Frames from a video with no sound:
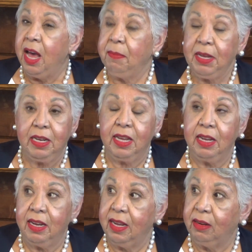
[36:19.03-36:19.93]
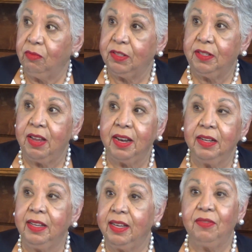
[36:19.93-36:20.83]
I mean, it was not
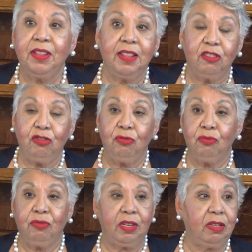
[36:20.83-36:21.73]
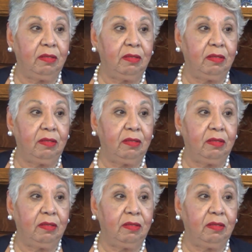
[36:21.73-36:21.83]
a given that you